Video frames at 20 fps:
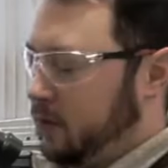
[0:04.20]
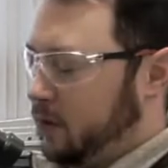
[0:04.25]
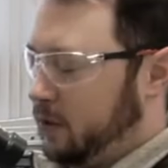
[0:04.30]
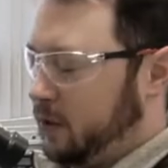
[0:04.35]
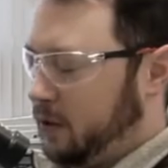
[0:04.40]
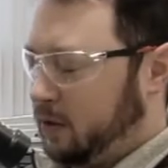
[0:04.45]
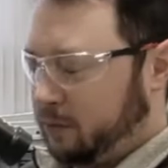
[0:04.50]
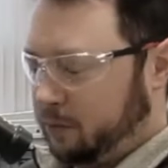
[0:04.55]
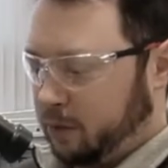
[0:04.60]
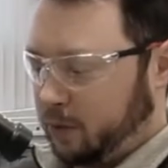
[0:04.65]
at
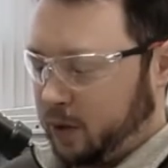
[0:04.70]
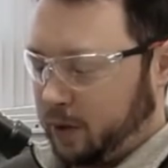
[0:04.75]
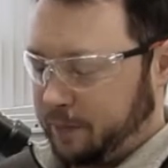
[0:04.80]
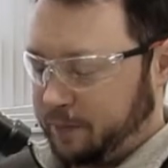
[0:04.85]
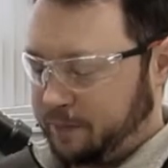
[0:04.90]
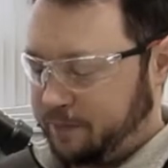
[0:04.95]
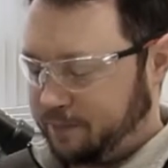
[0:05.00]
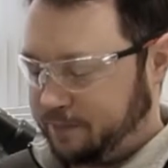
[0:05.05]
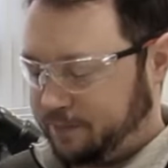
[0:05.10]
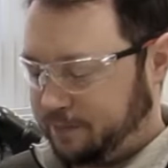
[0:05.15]
this point,
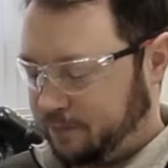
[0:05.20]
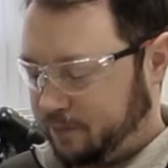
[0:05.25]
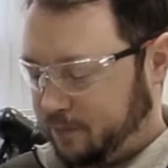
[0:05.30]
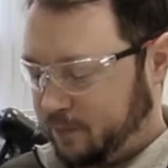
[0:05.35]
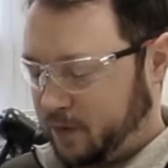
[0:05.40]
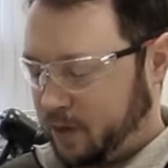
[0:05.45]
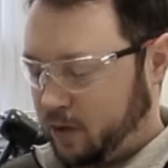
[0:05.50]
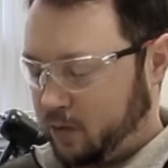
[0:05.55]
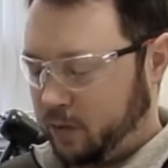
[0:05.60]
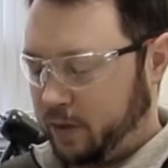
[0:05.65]

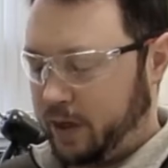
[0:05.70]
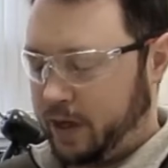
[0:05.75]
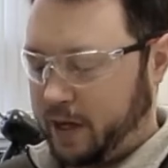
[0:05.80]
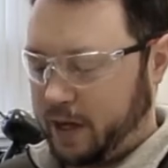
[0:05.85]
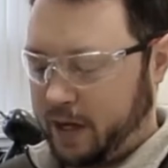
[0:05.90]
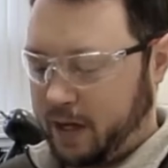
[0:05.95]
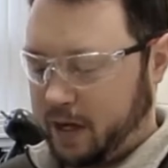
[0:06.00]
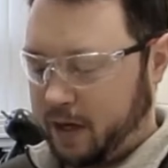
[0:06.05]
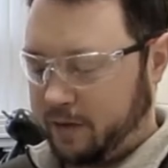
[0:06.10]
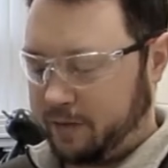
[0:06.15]
we
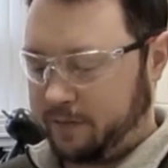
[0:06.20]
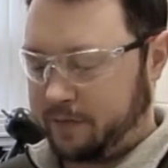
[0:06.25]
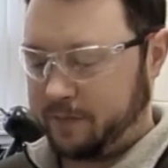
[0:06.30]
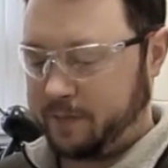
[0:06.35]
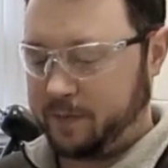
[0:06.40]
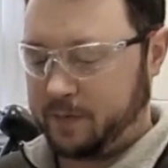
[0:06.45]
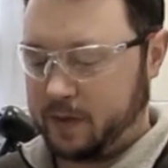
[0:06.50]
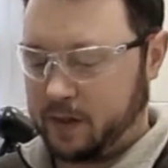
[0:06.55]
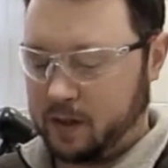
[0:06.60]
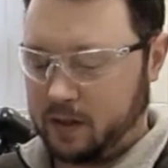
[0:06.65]
have
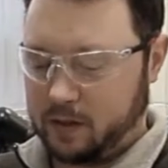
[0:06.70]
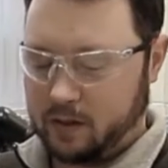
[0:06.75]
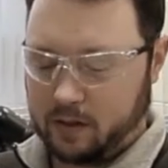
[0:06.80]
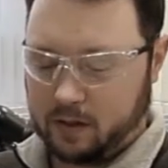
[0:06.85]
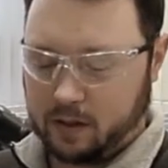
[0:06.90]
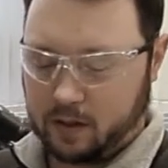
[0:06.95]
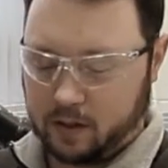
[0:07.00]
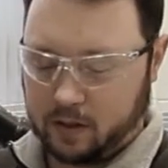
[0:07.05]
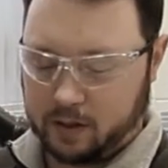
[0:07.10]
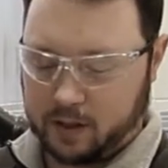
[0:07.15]

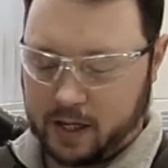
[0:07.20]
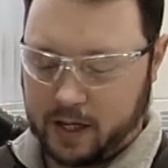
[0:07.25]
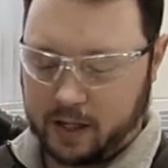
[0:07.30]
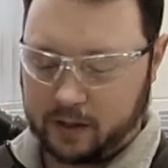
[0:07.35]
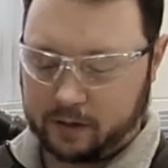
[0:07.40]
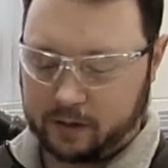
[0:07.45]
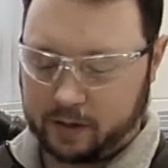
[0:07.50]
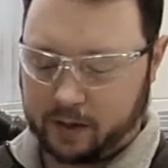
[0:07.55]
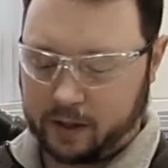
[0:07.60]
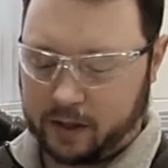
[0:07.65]
our
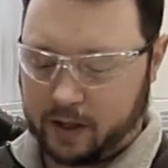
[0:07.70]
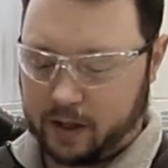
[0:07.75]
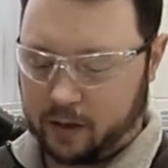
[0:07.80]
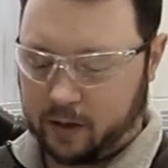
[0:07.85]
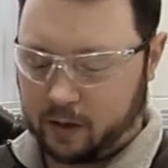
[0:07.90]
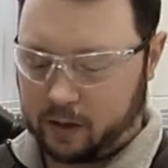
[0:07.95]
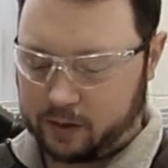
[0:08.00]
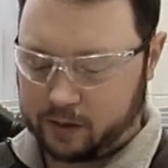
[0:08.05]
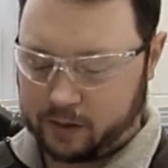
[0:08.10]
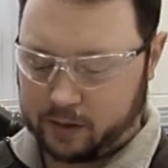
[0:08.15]
lines laid out
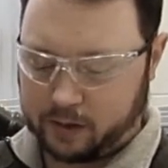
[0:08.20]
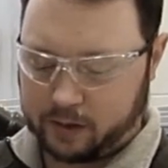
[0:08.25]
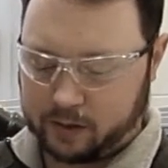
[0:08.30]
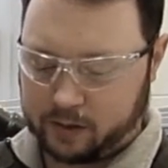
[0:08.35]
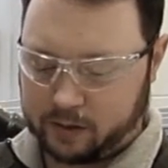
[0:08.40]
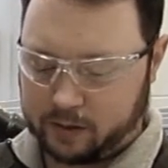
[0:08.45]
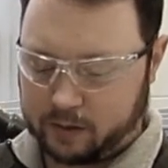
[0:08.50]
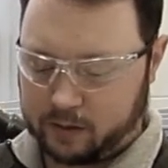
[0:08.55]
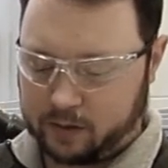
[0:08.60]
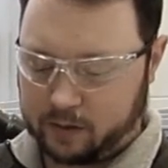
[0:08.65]
on
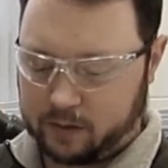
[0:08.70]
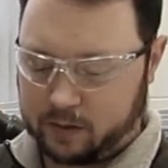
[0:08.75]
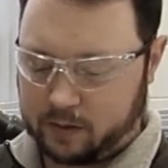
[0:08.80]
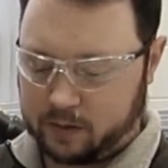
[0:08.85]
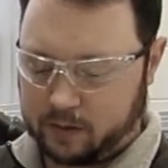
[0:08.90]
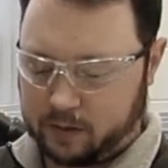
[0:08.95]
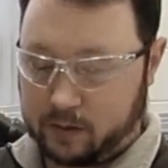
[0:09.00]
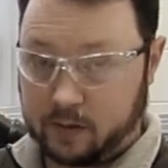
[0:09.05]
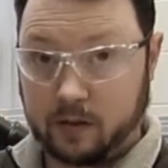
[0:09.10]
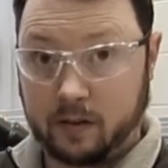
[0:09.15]

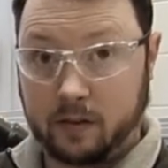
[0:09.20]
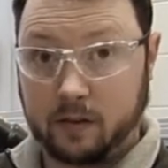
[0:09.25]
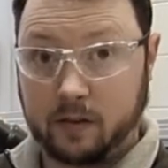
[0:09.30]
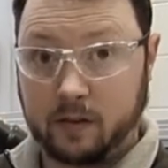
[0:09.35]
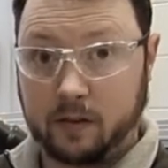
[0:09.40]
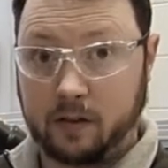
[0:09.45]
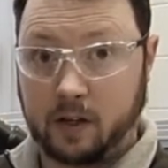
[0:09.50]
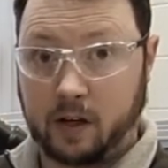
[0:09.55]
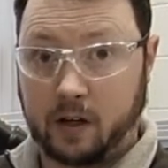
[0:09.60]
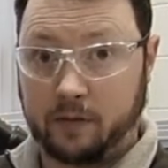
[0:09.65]

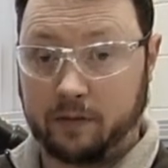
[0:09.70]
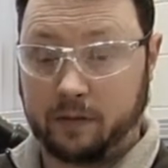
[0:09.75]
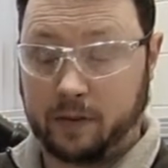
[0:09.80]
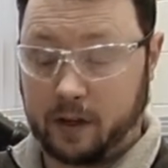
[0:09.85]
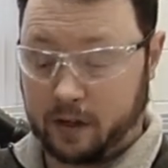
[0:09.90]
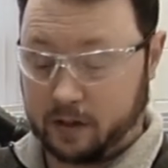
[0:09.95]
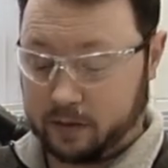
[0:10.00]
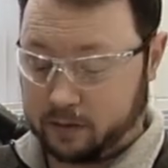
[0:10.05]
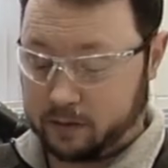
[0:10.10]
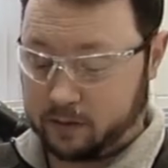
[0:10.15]
the top
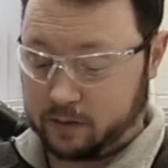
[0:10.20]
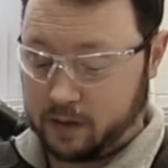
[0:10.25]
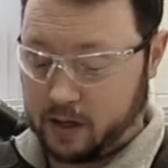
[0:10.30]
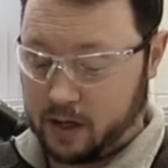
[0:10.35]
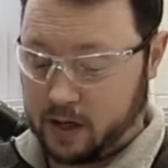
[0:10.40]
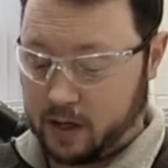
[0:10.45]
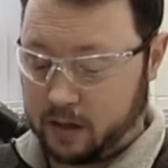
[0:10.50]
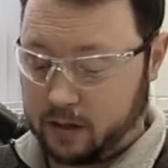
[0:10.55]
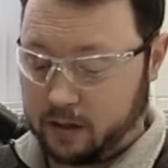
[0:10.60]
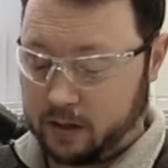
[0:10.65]
face
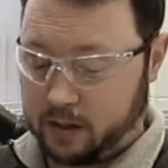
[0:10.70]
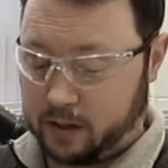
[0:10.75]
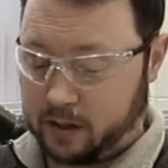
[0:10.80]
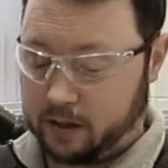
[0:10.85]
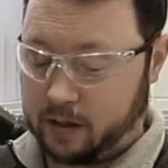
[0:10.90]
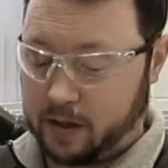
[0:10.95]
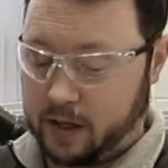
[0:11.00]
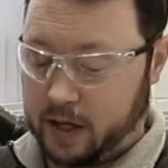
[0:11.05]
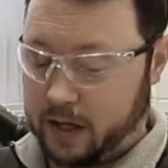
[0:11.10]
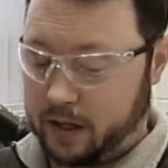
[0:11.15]
and the
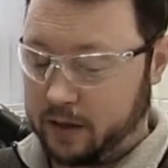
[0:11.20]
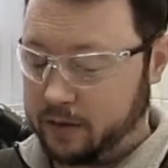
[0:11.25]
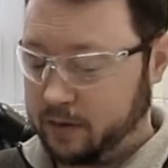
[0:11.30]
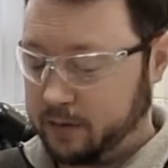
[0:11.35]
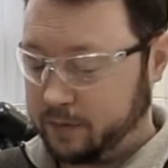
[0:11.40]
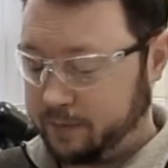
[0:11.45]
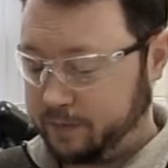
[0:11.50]
edge.